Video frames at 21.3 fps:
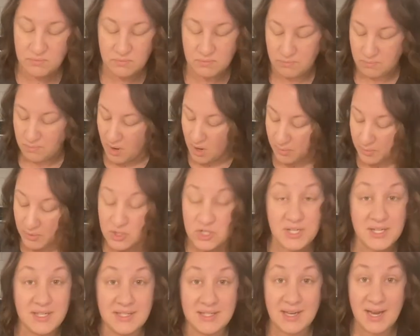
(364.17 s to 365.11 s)
marble
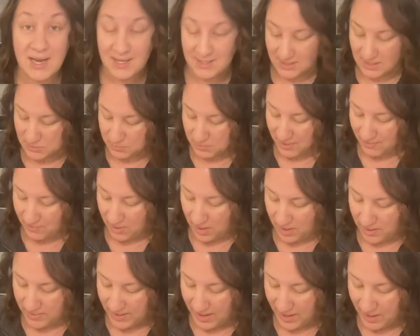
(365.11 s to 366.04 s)
cheese today because that's what I've
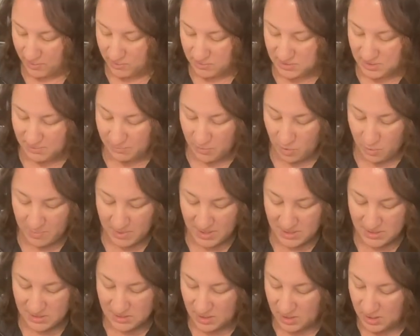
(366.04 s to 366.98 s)
got in the house at the
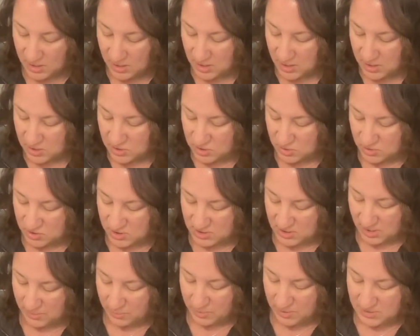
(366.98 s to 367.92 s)
moment. So we're just
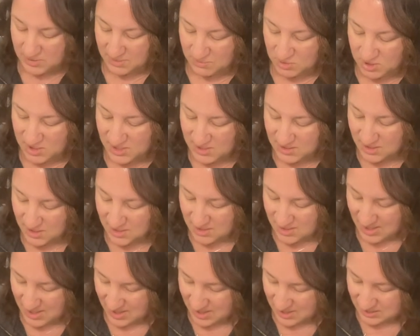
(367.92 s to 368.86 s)
gonna put some cheese on
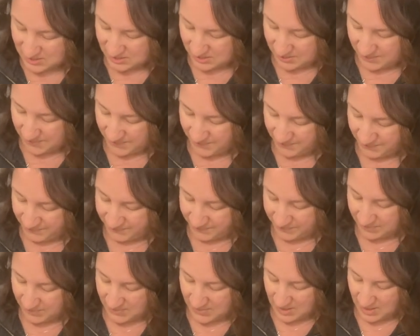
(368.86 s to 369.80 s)
that.
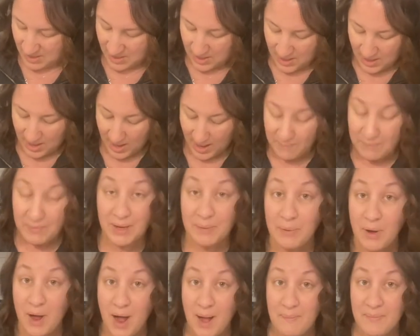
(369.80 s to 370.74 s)
I'm gonna
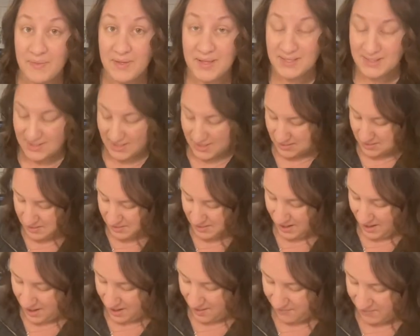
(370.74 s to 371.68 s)
pop this in
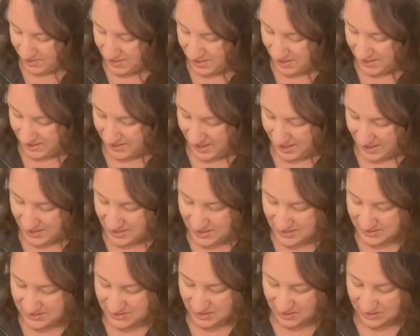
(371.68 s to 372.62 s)
the oven. Again, I
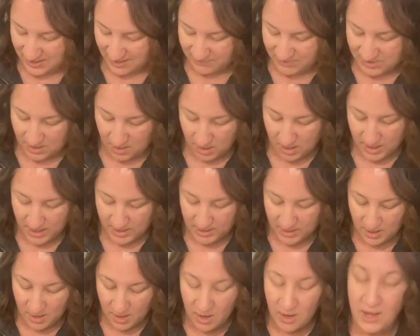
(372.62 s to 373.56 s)
still left it
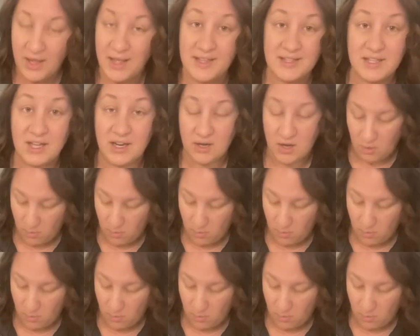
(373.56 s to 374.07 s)
on. It's gonna go